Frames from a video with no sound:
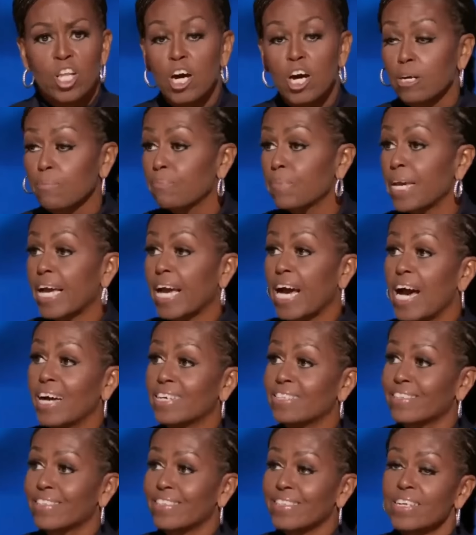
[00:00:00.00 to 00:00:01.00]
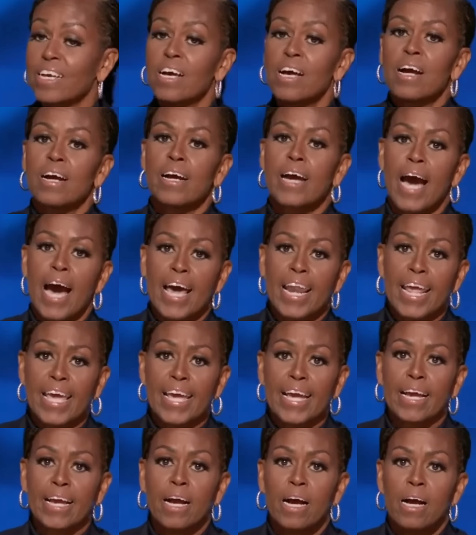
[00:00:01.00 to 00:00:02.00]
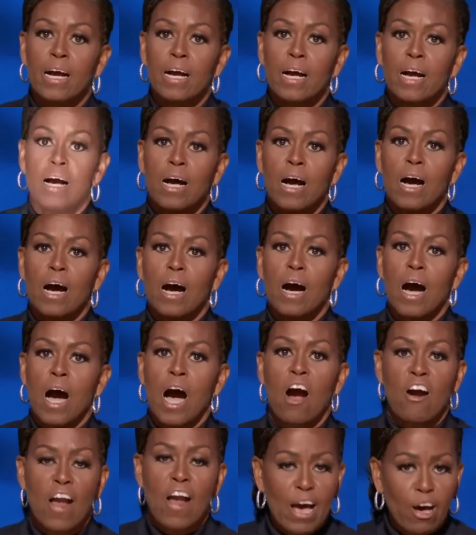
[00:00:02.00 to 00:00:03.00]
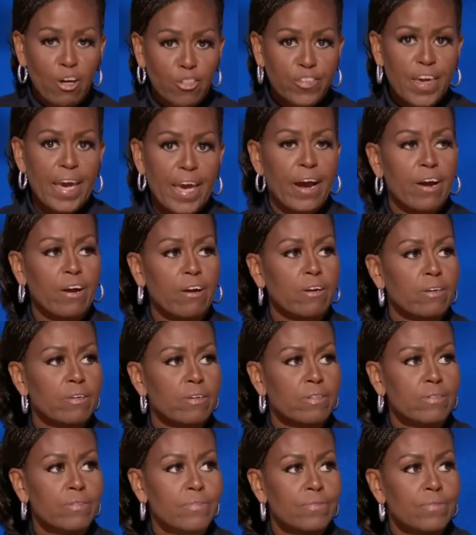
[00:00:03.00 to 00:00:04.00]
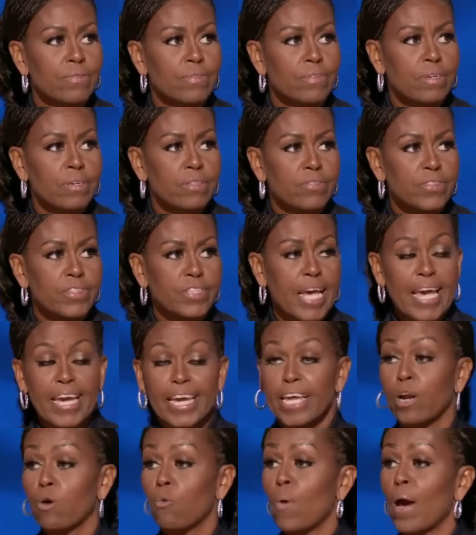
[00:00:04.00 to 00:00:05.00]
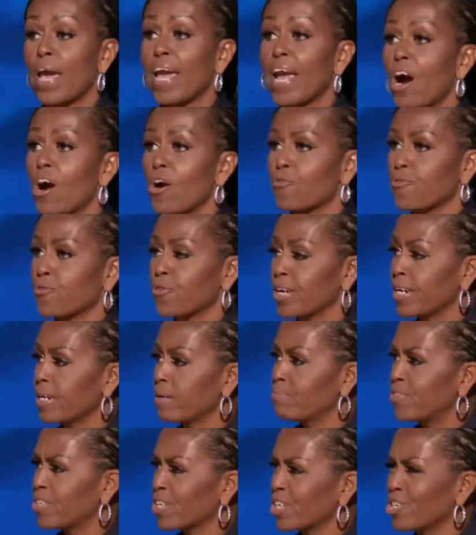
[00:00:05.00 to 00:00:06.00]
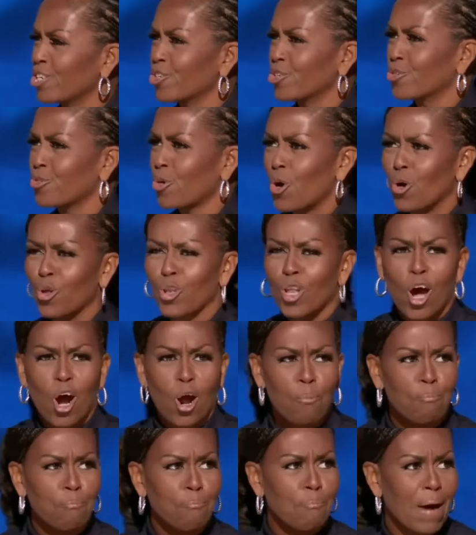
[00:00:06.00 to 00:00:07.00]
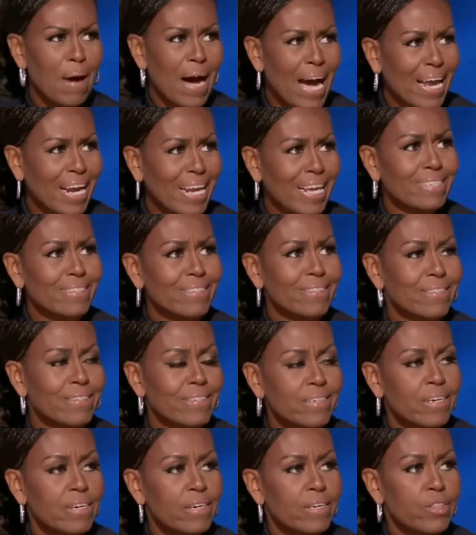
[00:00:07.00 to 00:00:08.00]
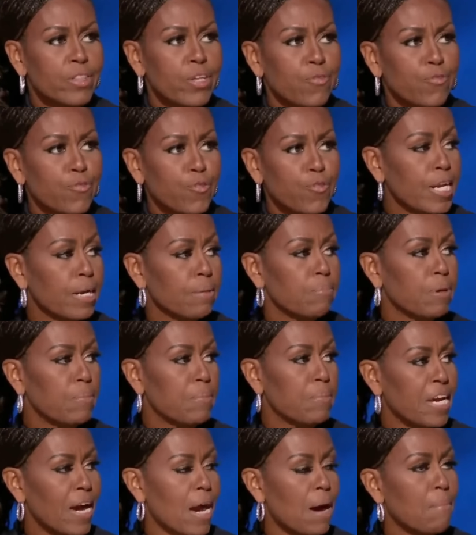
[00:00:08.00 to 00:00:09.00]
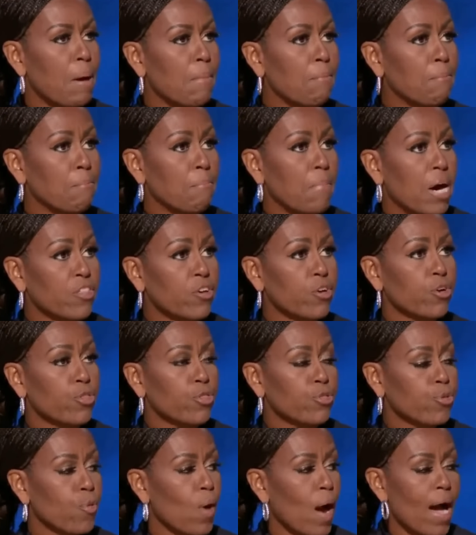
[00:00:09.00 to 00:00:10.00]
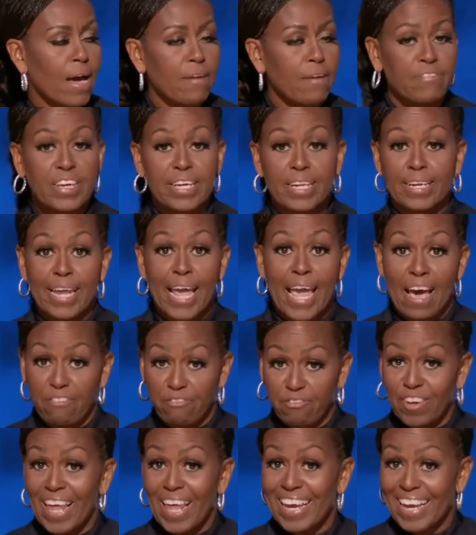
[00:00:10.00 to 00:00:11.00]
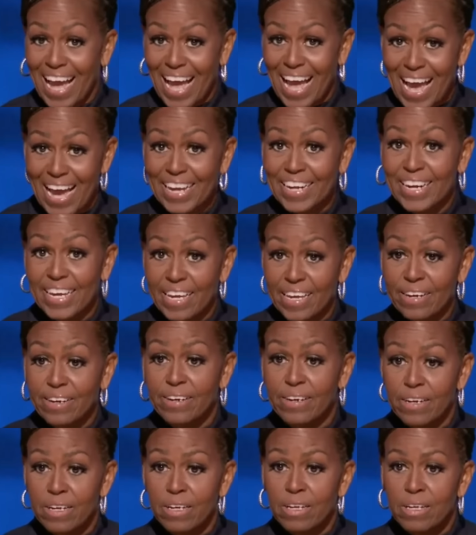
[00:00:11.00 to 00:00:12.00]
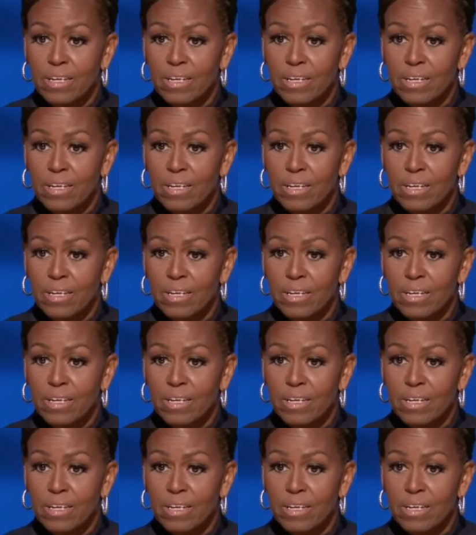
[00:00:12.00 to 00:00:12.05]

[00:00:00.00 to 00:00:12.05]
Look, because cutting our health care, taking away our freedom to control our bodies, the freedom to become a mother through IVF like I did,